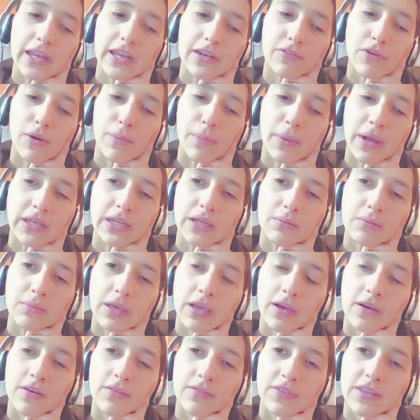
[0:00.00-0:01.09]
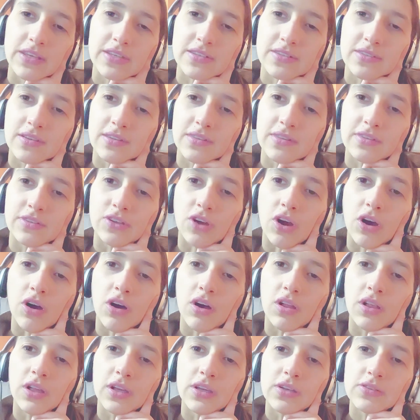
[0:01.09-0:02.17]
of reminded me of this
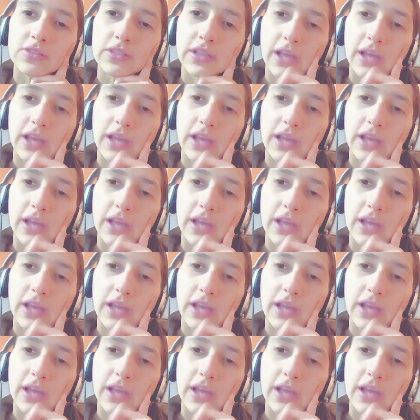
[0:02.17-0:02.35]
doll I used to